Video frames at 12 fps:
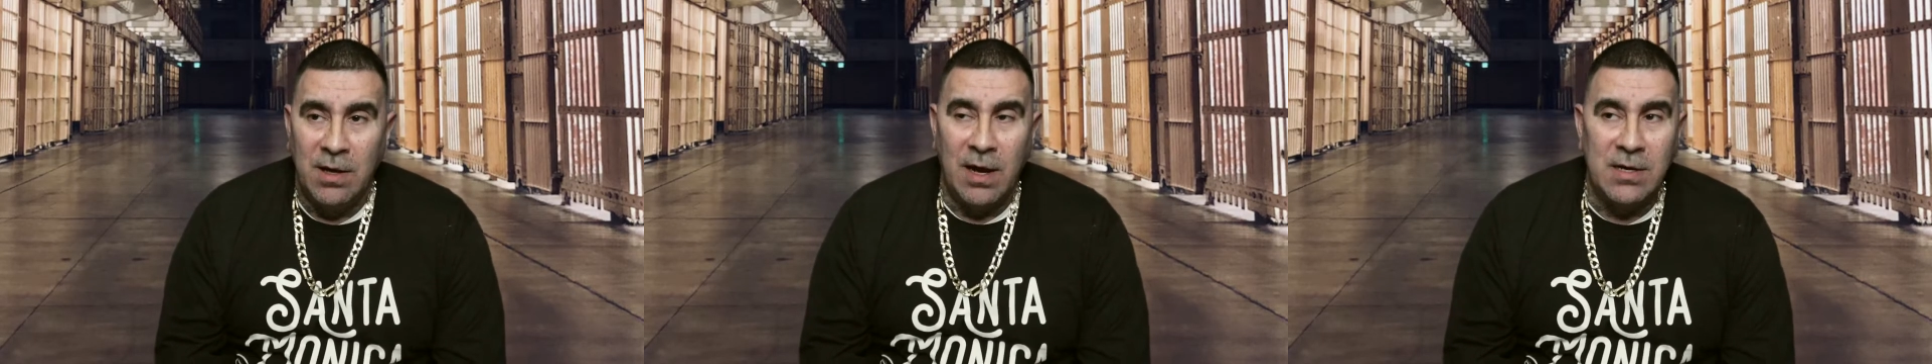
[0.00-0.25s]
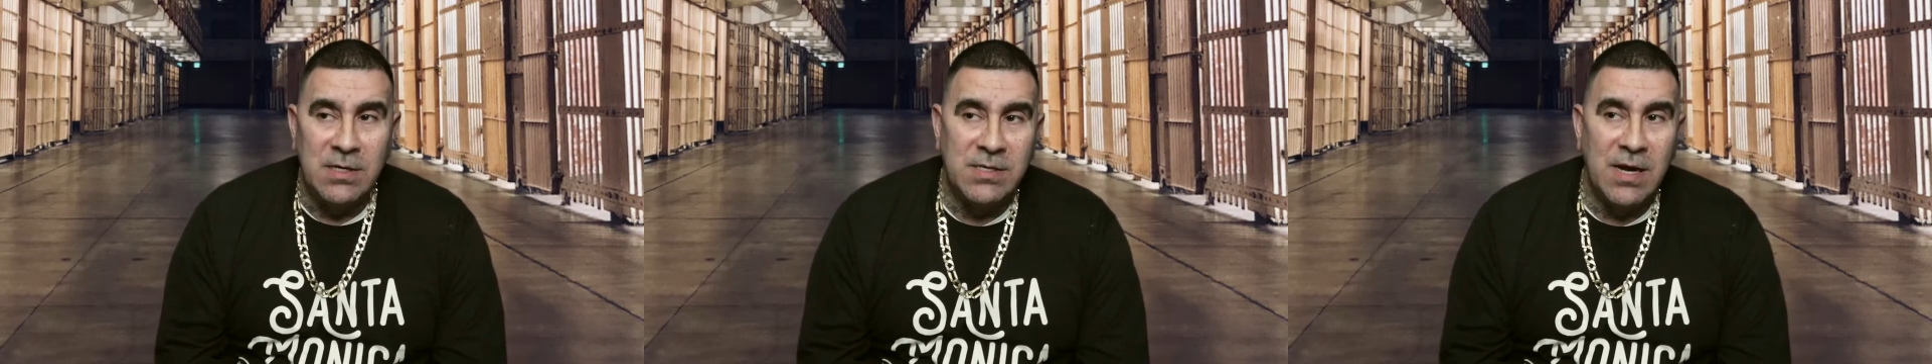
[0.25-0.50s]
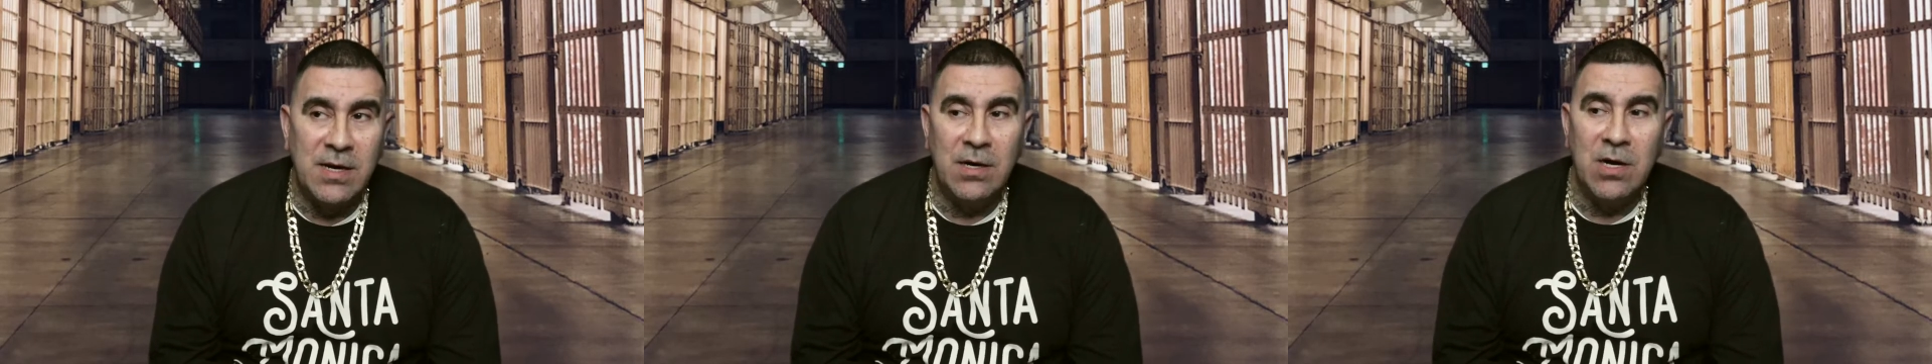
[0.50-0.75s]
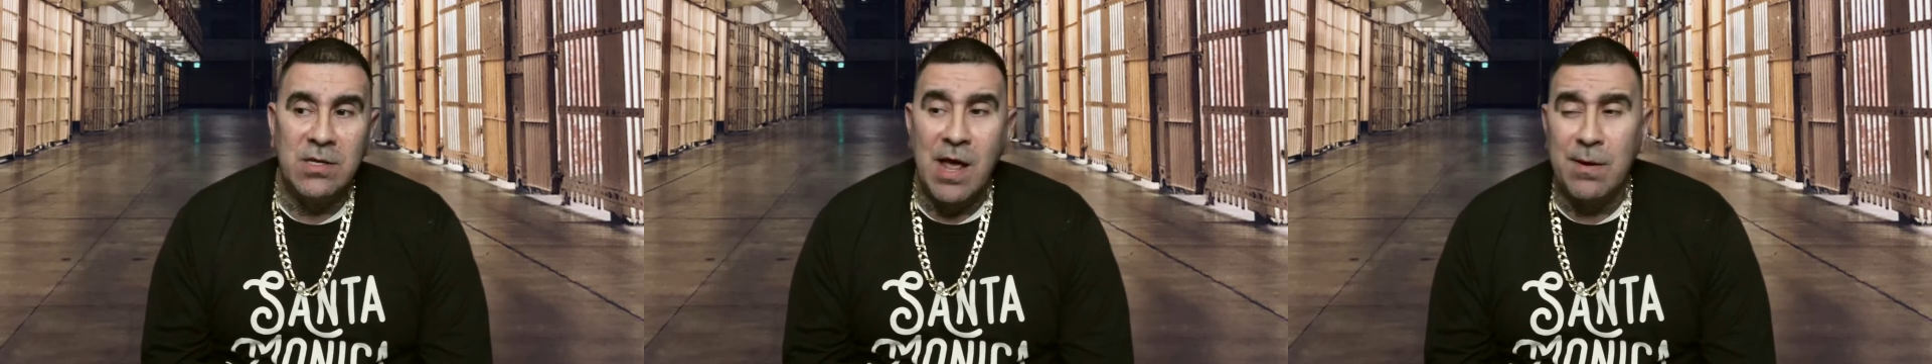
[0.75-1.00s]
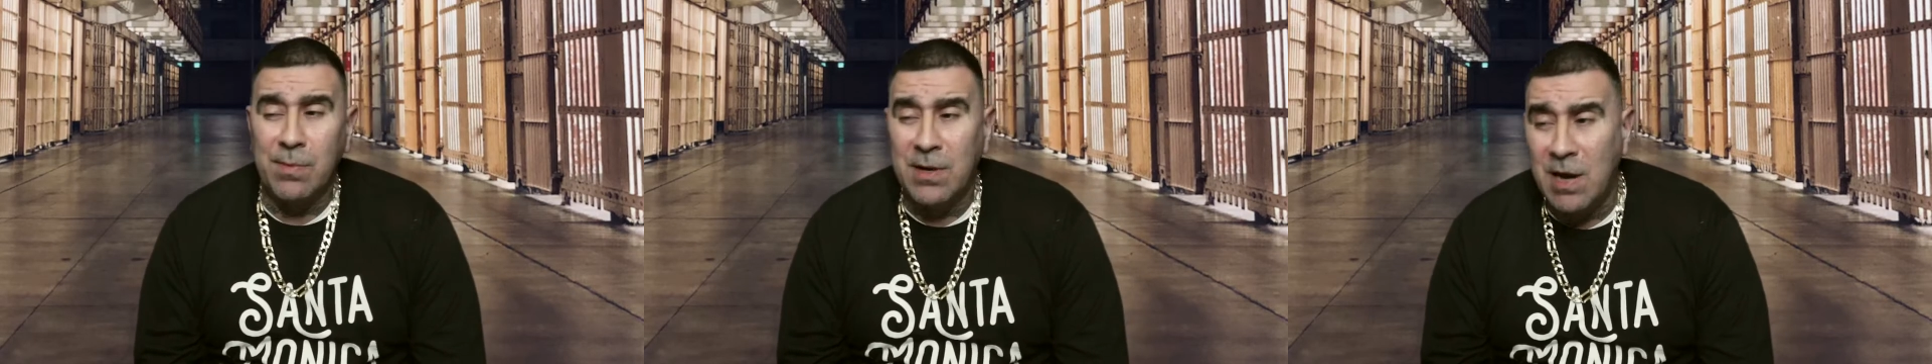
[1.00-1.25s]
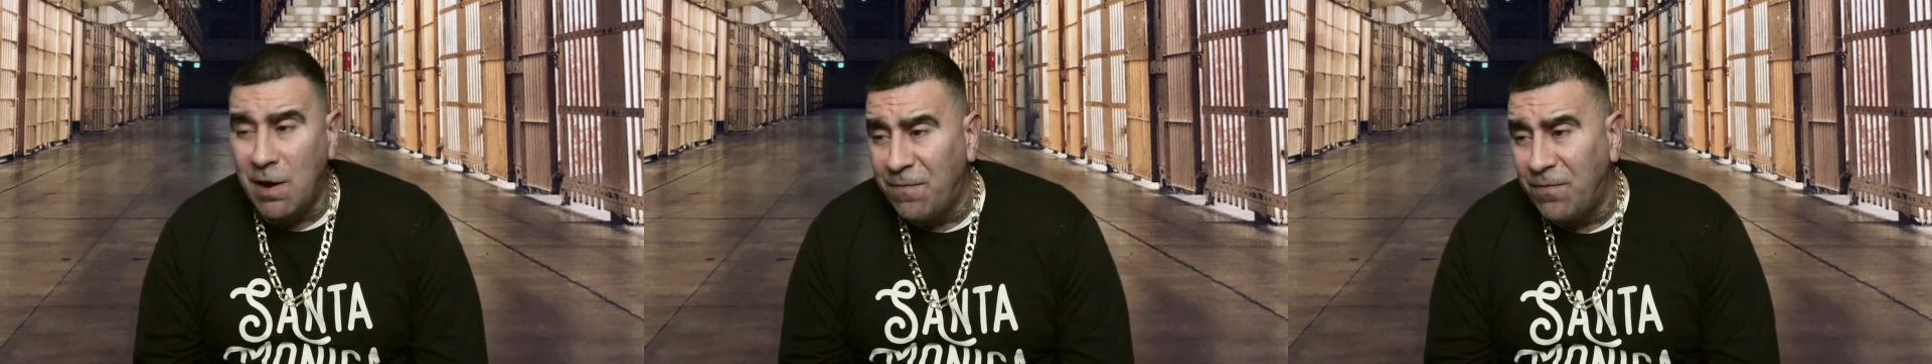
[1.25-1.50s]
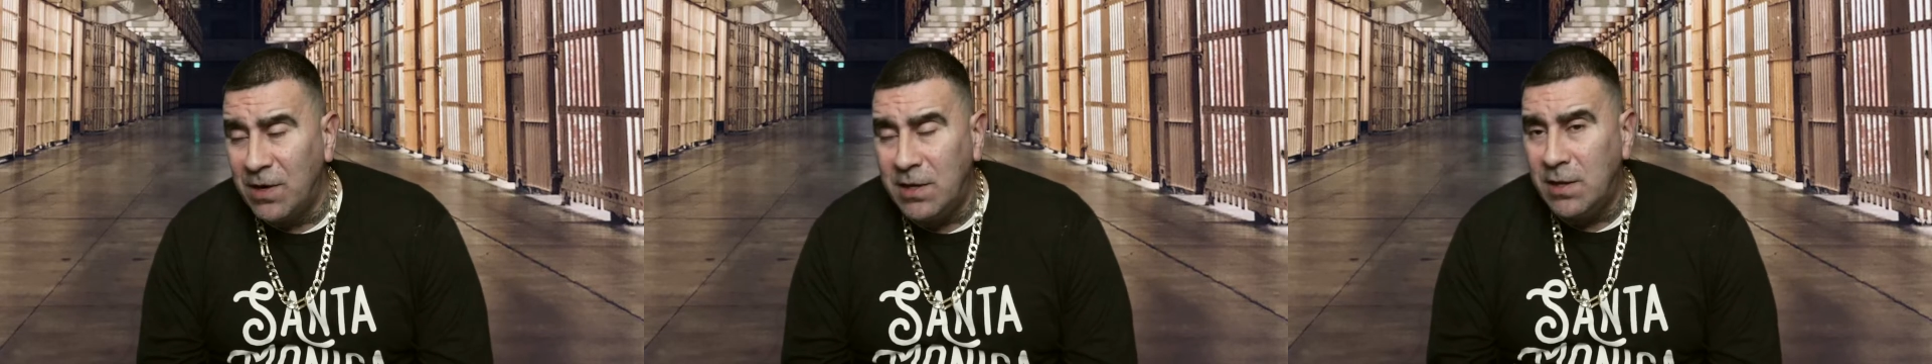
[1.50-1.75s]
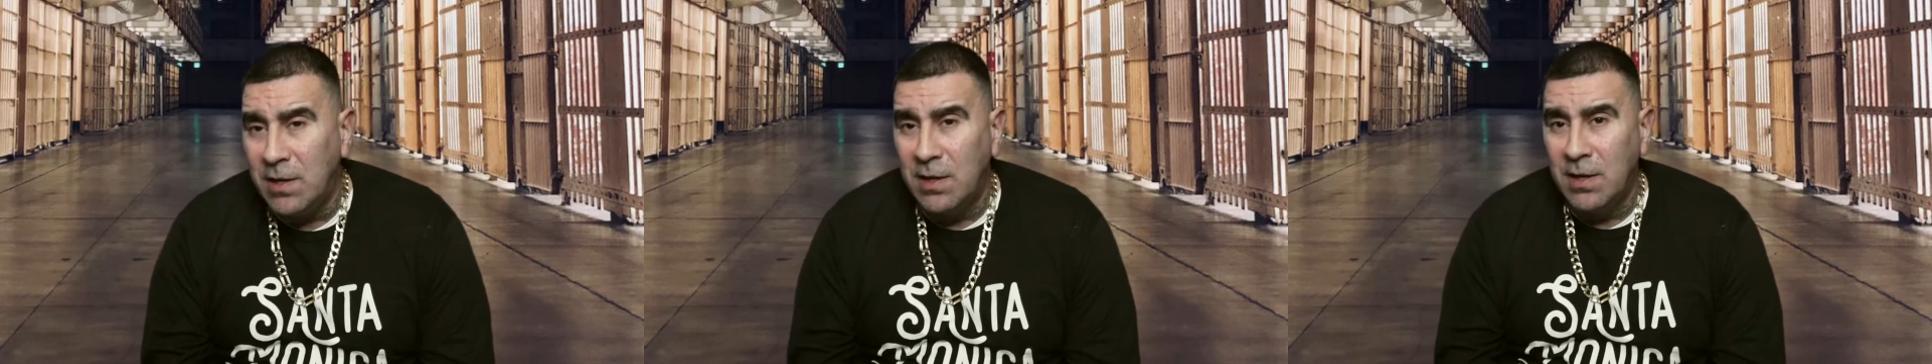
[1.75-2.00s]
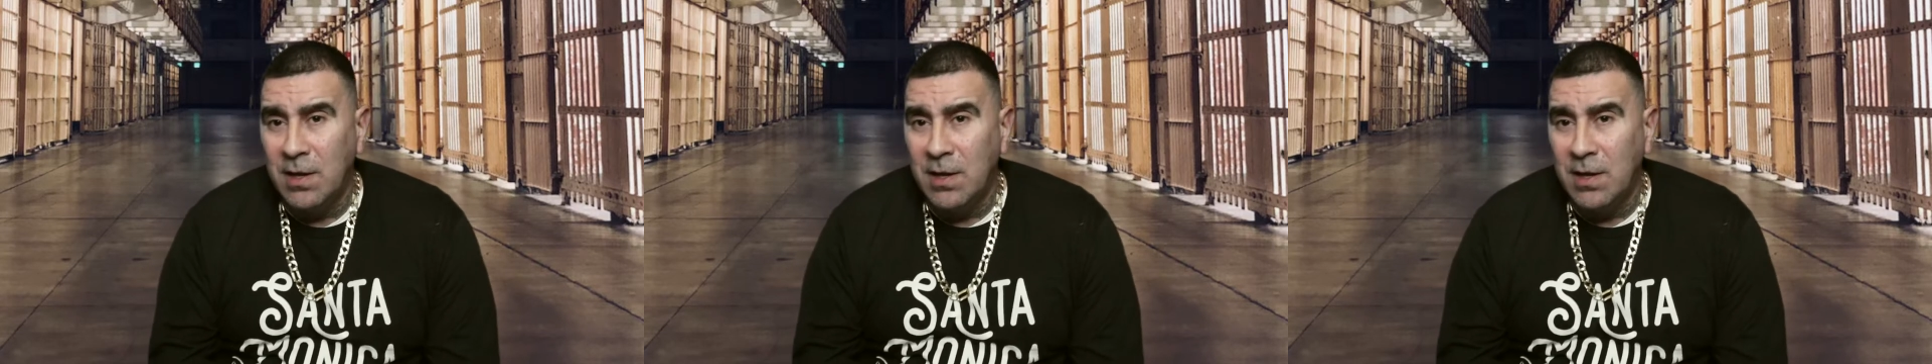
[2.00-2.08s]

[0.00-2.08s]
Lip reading: and he said he looked at them carefully,